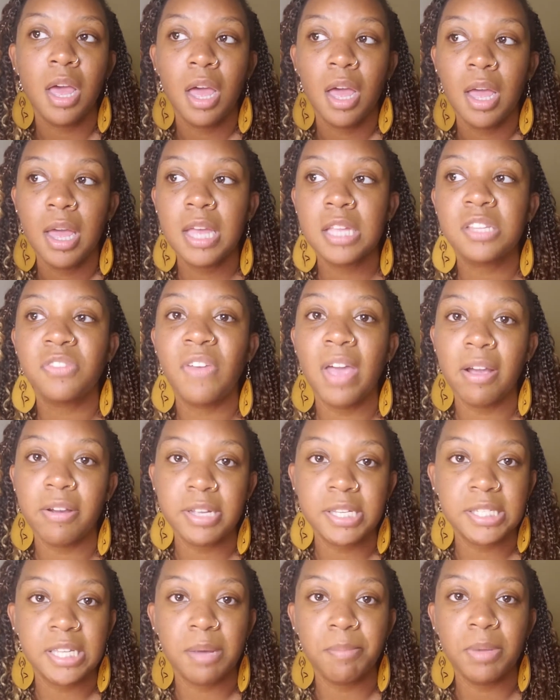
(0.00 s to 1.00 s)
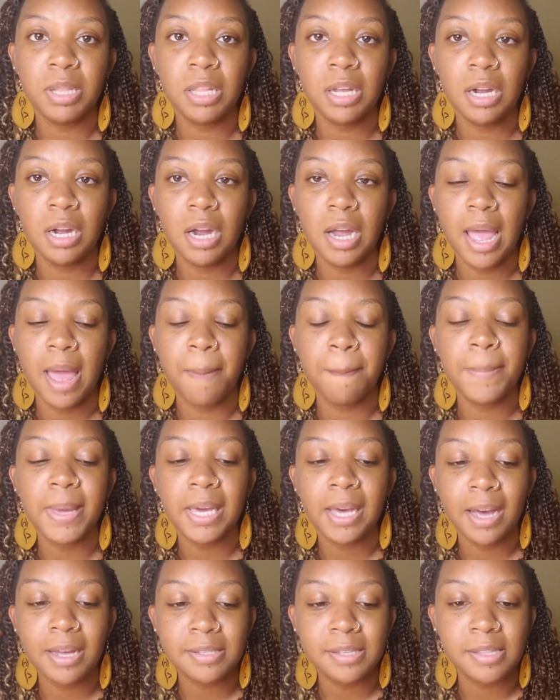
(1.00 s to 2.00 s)
It's very similar. And
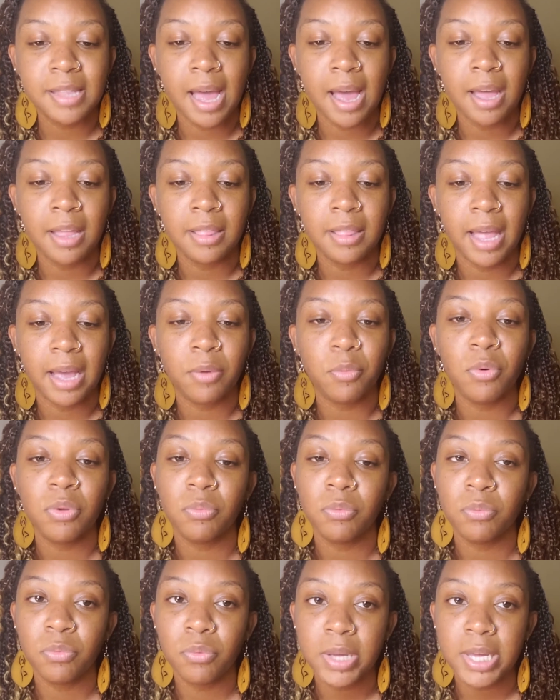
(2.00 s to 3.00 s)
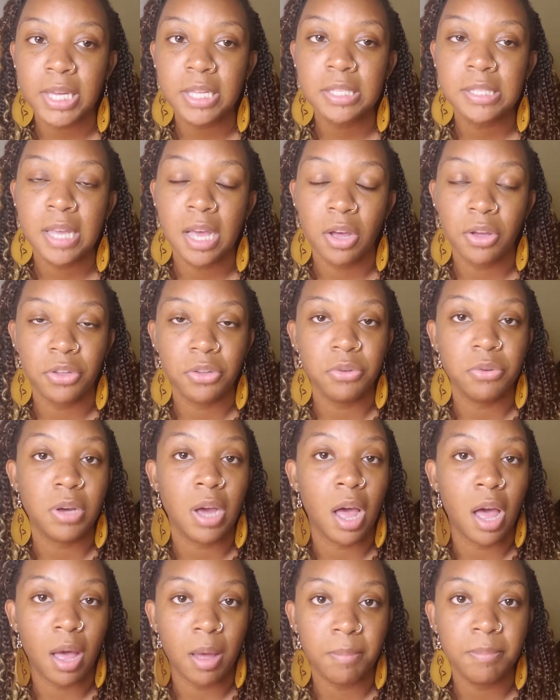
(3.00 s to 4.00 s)
because of that, like, when we tell you
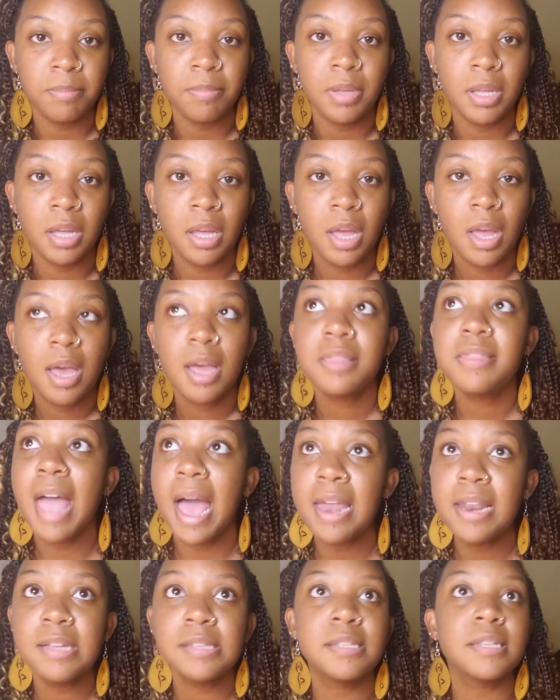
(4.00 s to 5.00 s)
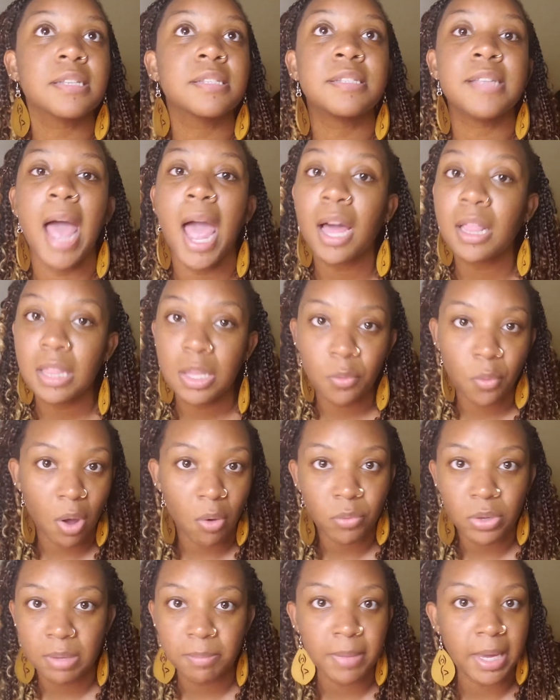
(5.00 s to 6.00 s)
come, that is exactly what
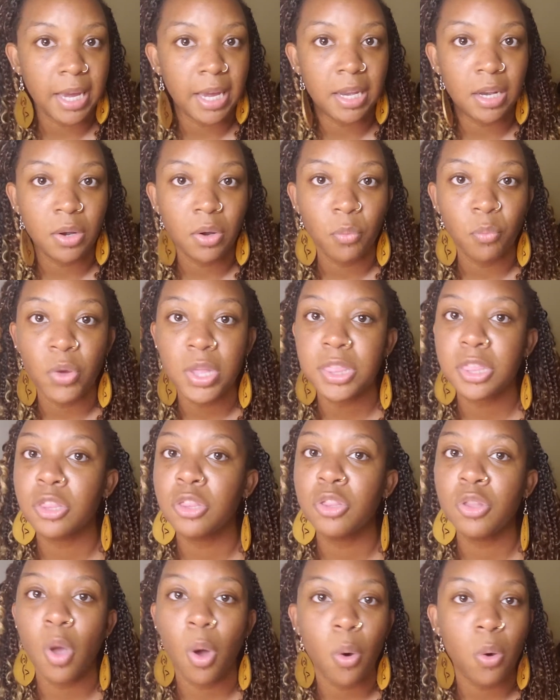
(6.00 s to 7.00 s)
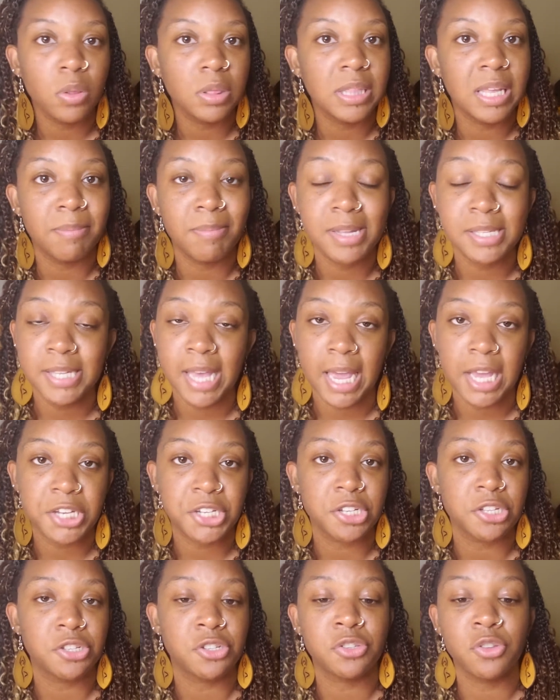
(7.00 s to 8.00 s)
we mean, with no
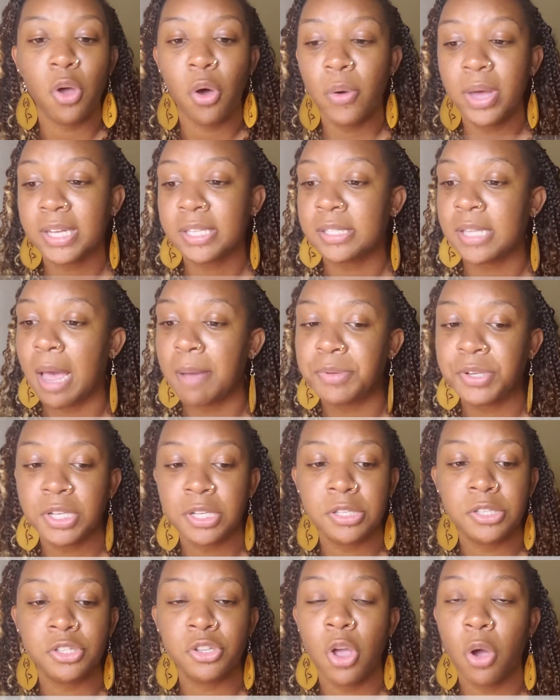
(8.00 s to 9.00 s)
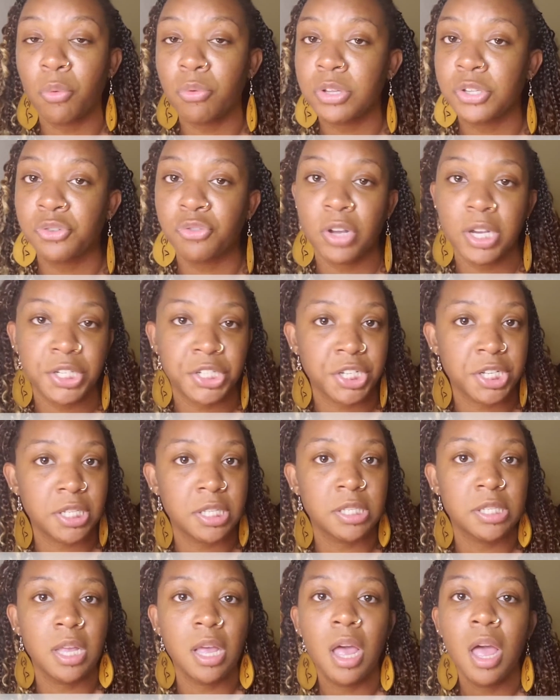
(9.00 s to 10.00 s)
limitations, no exceptions, no
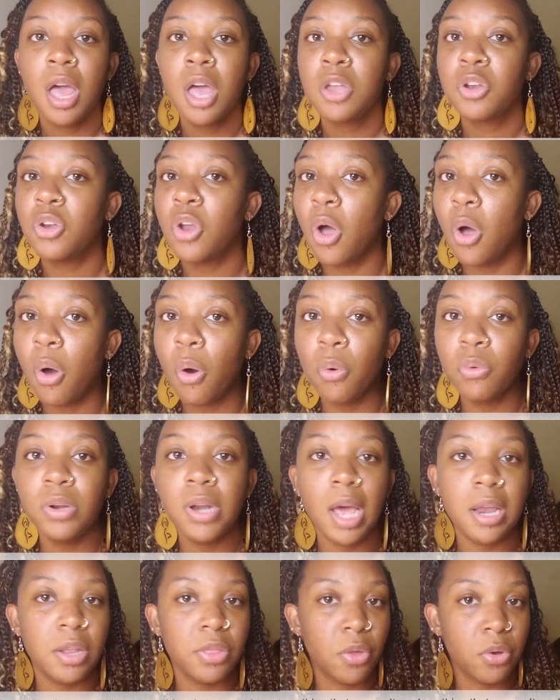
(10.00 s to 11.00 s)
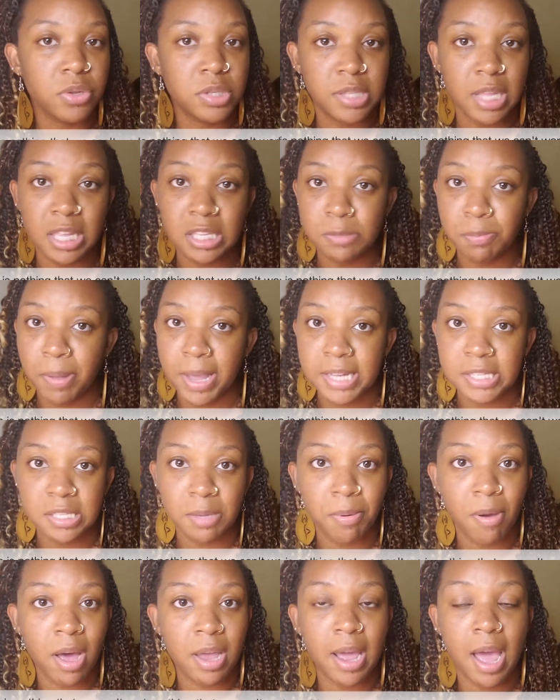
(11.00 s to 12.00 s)
restrictions, none of those things placed
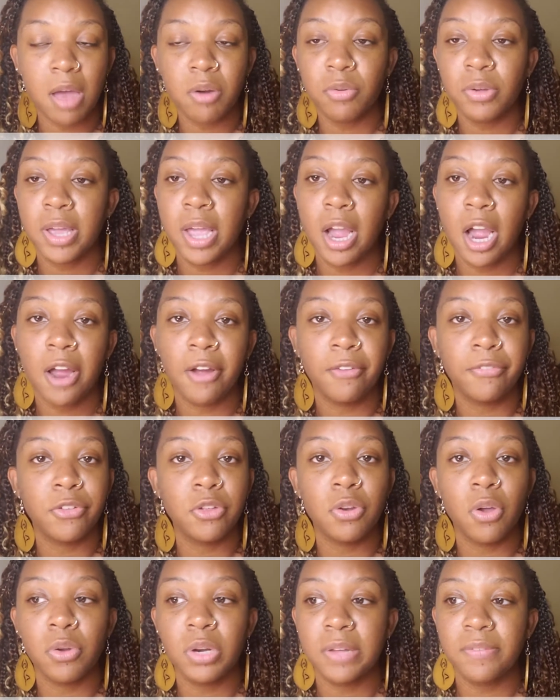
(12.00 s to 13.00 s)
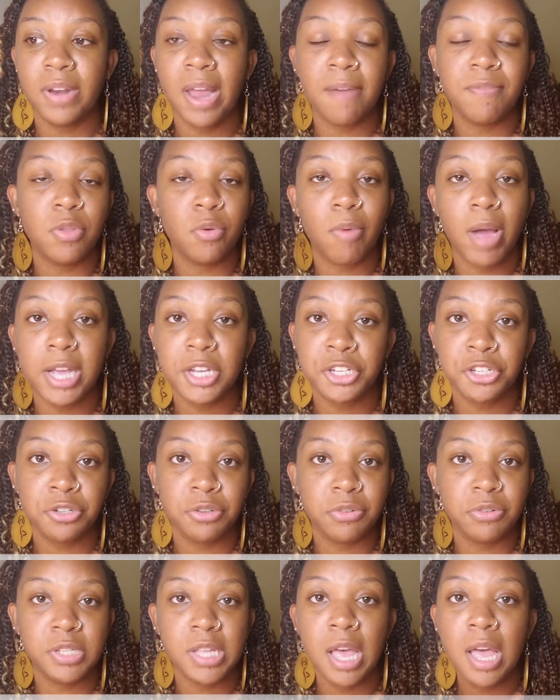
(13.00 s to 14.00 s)
upon it. I don't care if you don't even have the right
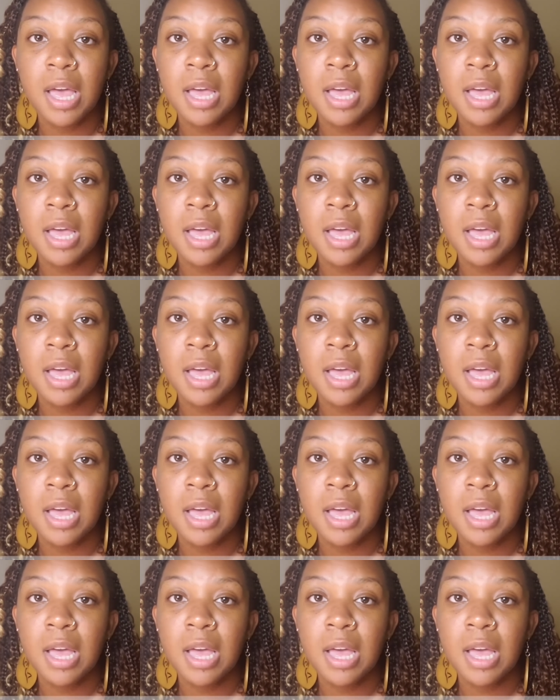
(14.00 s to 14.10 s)
shoes.